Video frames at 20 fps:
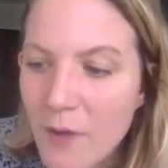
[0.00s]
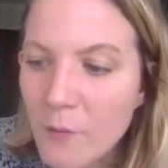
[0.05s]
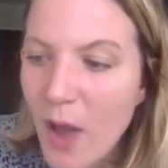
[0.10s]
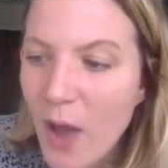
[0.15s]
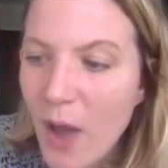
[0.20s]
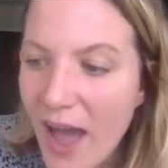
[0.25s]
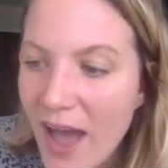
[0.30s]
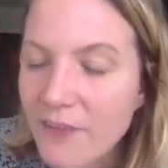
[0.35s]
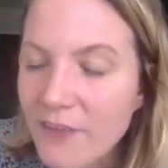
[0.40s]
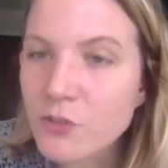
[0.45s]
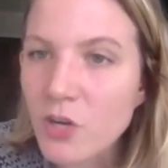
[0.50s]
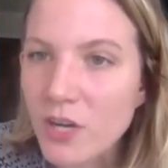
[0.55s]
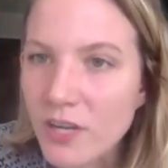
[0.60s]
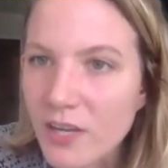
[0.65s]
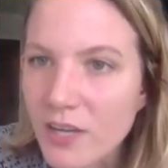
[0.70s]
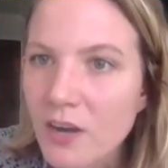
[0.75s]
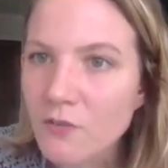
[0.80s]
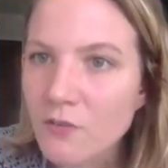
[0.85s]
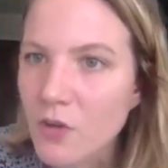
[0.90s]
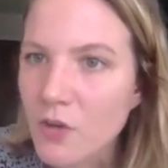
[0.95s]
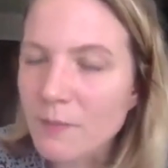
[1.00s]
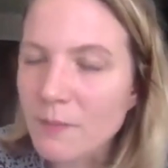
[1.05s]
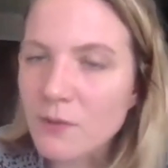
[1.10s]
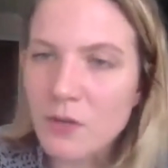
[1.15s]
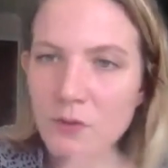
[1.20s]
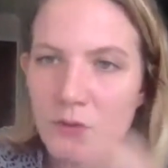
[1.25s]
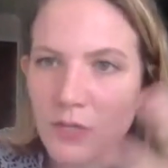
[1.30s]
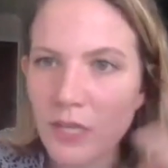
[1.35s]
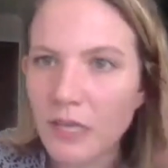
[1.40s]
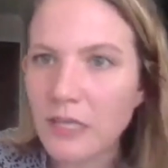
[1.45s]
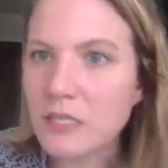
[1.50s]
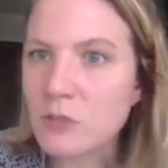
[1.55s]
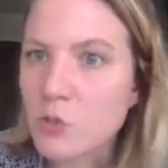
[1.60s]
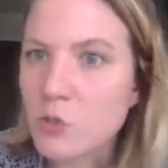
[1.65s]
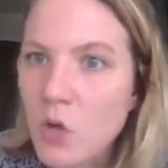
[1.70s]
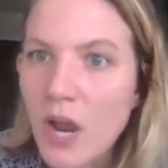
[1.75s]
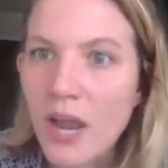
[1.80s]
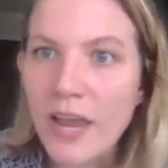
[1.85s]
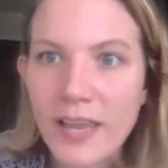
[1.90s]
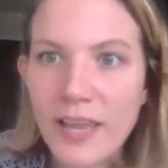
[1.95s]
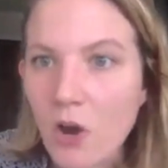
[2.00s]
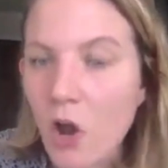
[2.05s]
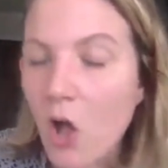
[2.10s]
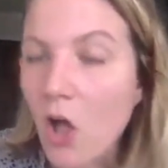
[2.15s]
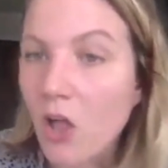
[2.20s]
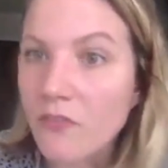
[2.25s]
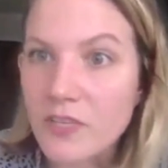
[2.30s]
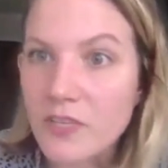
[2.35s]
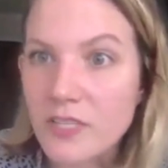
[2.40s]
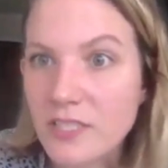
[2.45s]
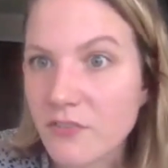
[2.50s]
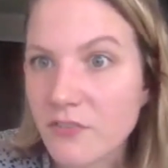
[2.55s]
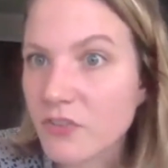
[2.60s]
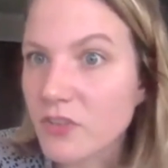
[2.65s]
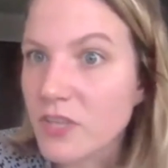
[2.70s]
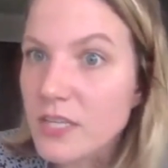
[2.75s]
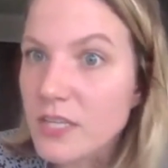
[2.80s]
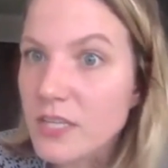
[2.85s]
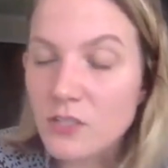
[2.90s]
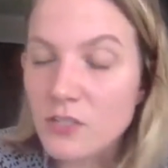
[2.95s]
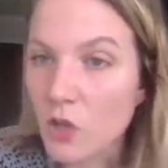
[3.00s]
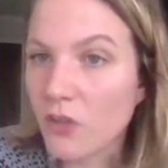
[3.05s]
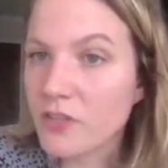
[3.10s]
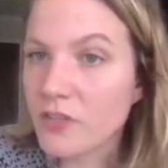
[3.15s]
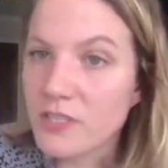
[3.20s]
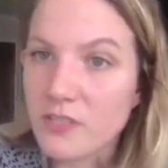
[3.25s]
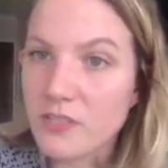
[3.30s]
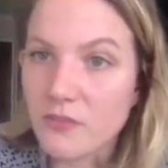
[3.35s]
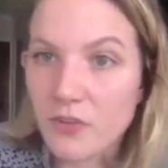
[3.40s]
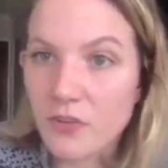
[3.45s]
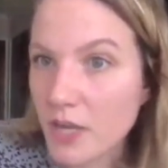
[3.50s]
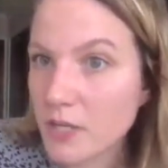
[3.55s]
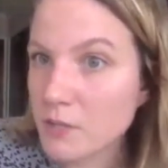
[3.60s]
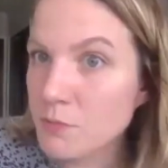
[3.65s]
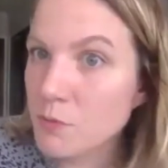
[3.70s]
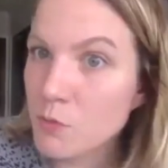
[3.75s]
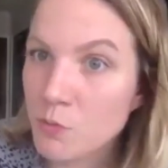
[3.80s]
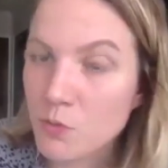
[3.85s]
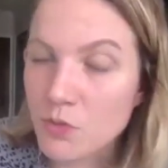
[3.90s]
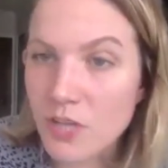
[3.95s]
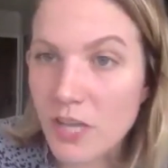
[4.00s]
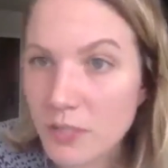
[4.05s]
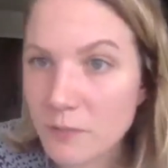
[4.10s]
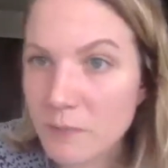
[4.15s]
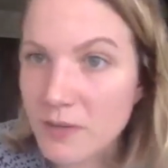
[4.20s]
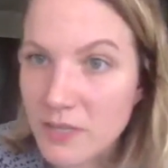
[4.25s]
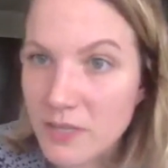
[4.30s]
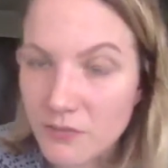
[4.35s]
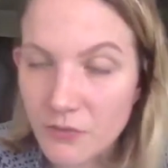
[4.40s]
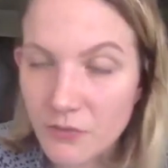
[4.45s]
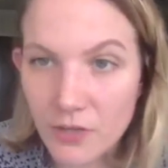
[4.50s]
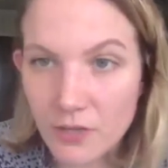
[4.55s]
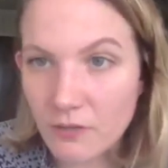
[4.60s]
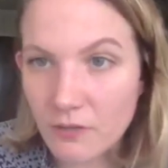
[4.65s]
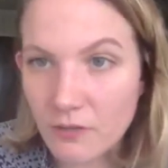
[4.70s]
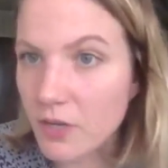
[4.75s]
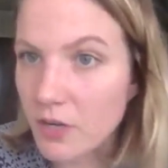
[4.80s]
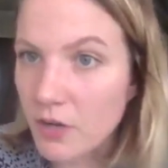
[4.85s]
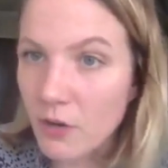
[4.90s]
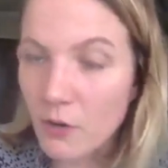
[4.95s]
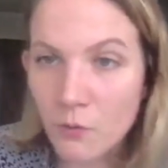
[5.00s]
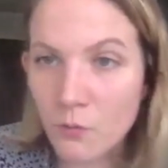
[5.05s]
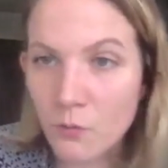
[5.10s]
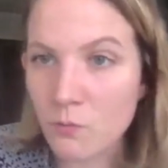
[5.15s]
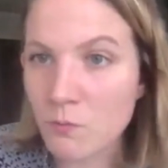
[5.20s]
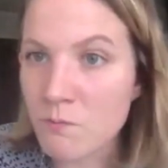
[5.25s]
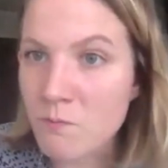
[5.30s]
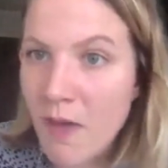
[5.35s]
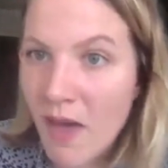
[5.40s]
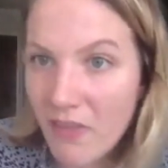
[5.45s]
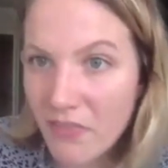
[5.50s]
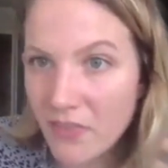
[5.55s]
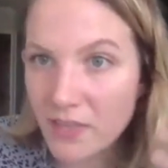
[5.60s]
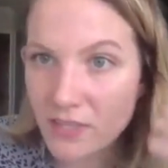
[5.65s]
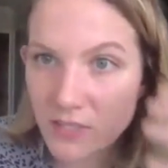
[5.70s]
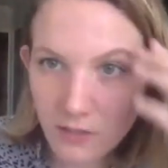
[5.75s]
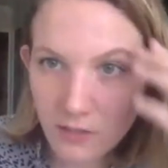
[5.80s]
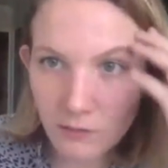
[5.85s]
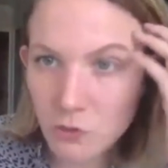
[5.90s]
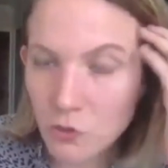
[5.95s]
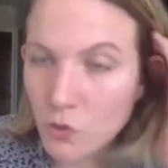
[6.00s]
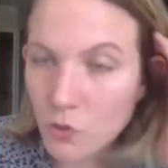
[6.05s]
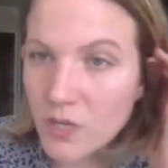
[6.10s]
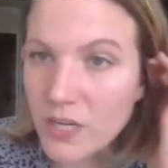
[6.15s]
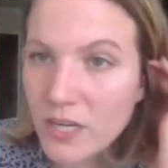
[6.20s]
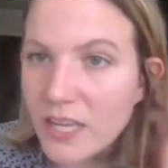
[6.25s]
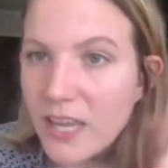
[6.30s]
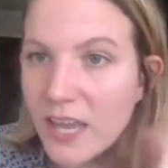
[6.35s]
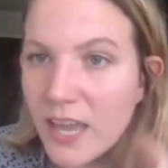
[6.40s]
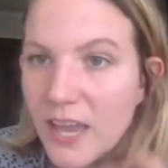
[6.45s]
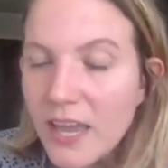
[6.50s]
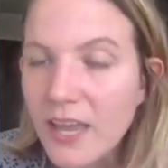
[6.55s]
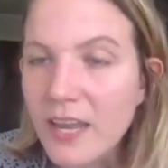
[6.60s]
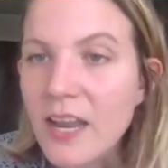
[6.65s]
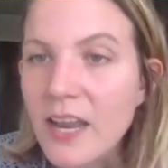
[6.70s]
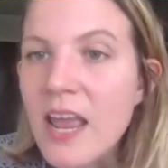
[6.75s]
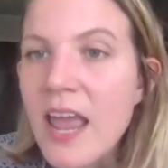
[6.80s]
after I got out of rehab, you know, I was like trying out all of these different things because all these different experts were telling me different, you know, methods of treating it.